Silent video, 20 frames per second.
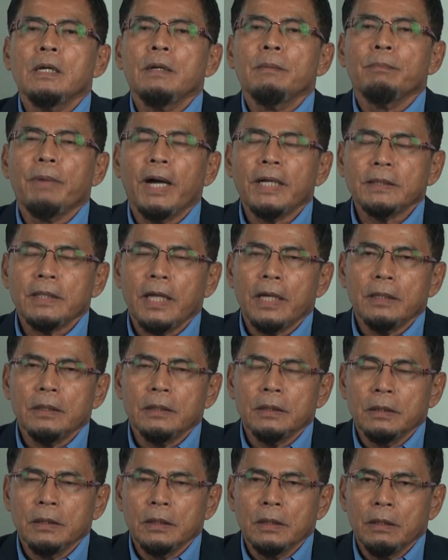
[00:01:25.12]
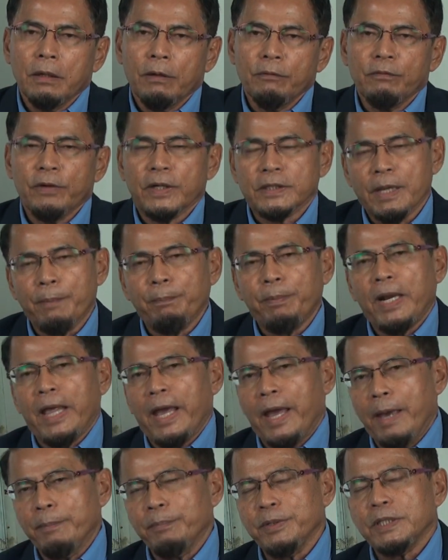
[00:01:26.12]
But for example,
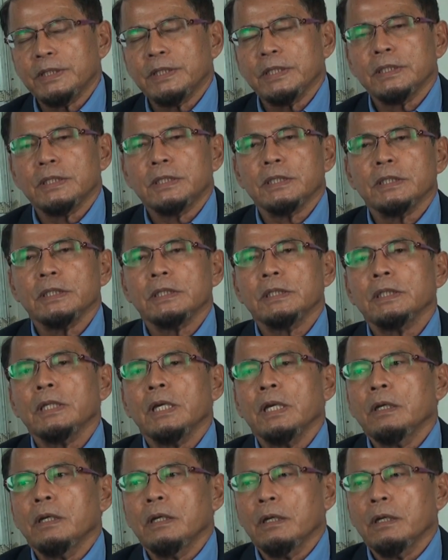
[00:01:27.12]
like MBCT,